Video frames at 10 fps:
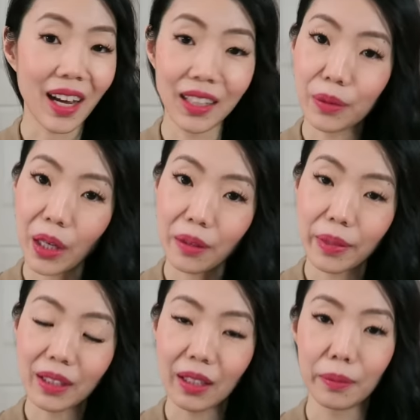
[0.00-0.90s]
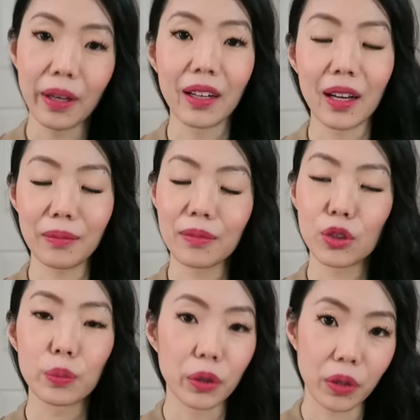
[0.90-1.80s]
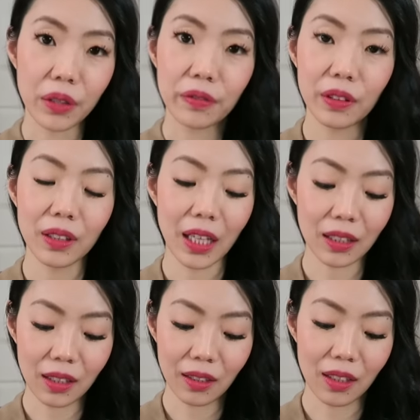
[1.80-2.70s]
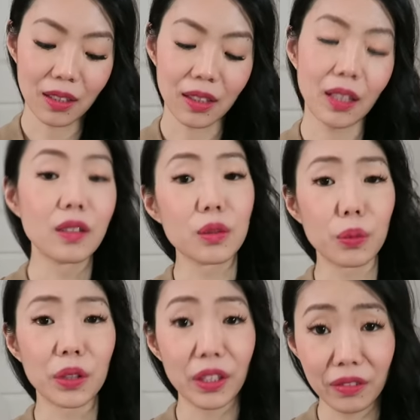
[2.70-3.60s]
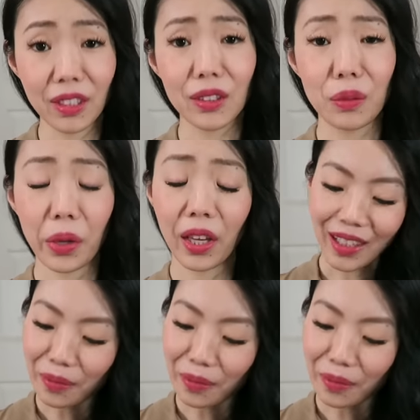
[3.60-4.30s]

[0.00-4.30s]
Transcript: I highly recommend them and I'm super grateful that these things were gifted to me.